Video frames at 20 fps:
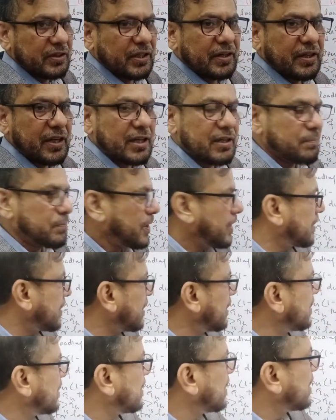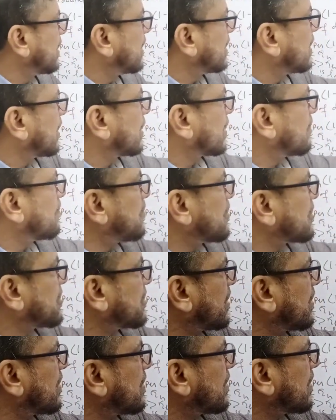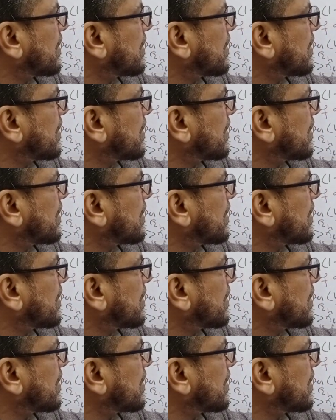the running period, the temperature